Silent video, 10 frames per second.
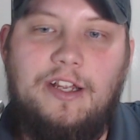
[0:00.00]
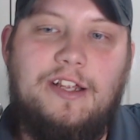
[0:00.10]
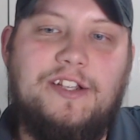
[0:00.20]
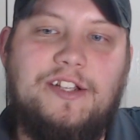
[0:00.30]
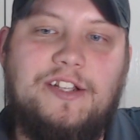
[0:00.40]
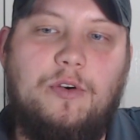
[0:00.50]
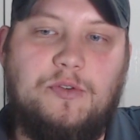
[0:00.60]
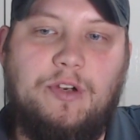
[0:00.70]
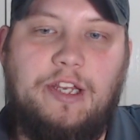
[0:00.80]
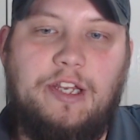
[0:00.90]
So what was
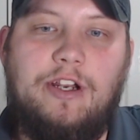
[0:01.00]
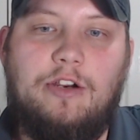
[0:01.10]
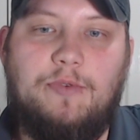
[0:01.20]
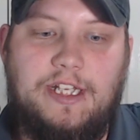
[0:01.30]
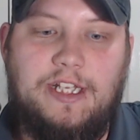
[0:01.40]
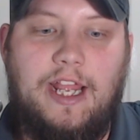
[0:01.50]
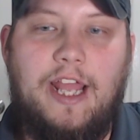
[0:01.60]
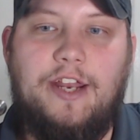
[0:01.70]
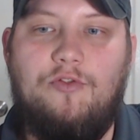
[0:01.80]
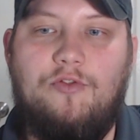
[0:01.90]
really weird was that it
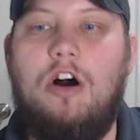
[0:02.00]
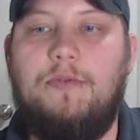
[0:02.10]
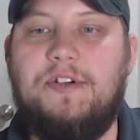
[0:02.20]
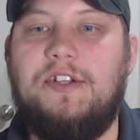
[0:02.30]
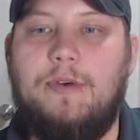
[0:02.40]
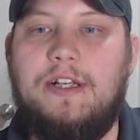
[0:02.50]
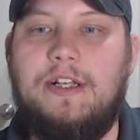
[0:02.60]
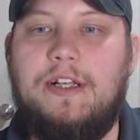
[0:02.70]
had a draw was the reason it